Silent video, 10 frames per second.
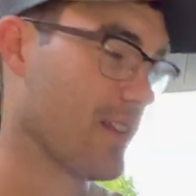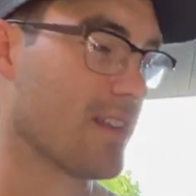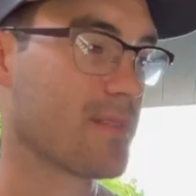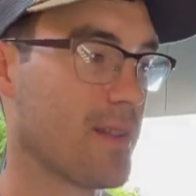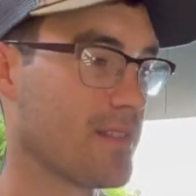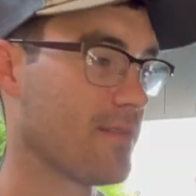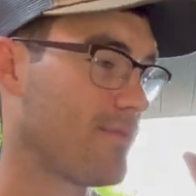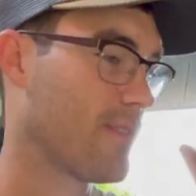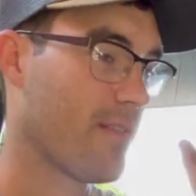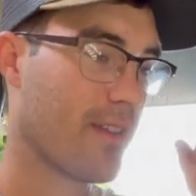
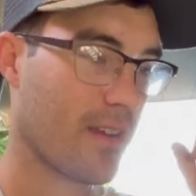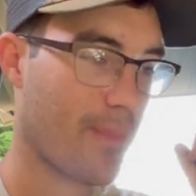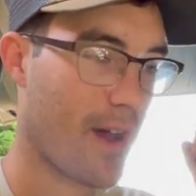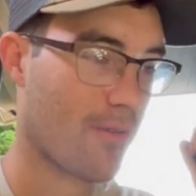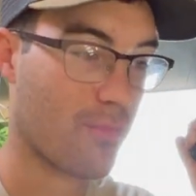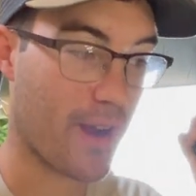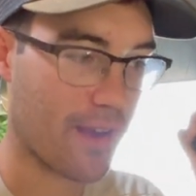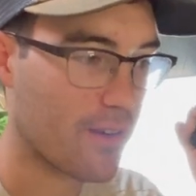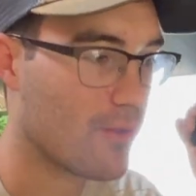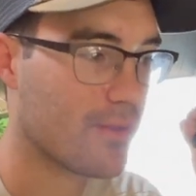inexpensive when you think about
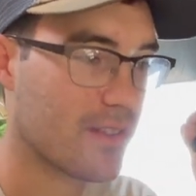brand new.